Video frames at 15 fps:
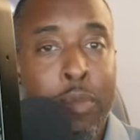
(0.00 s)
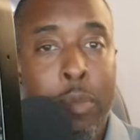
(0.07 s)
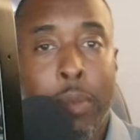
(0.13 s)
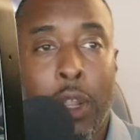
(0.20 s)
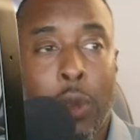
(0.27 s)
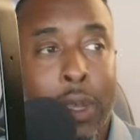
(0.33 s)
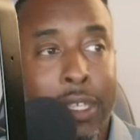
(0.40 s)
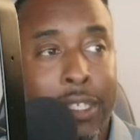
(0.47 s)

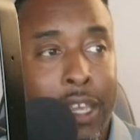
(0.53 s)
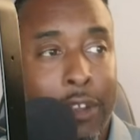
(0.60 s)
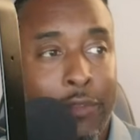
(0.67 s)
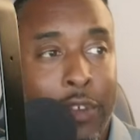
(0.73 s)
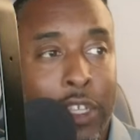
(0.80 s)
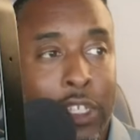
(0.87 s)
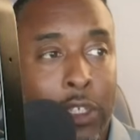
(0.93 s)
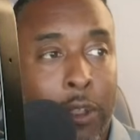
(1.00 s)
but it was not
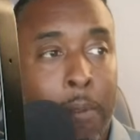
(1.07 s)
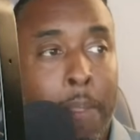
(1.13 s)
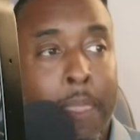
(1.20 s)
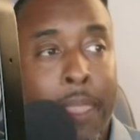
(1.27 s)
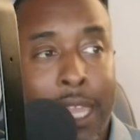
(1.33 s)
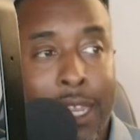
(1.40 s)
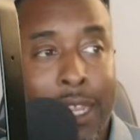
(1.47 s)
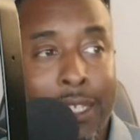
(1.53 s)
official.
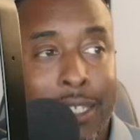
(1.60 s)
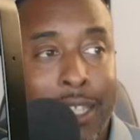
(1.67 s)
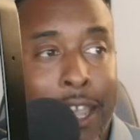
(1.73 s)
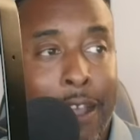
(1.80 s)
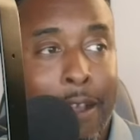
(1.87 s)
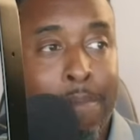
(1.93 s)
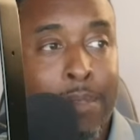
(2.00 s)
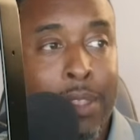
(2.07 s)
It is
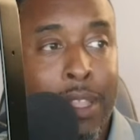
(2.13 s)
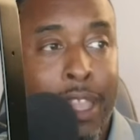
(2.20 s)
now.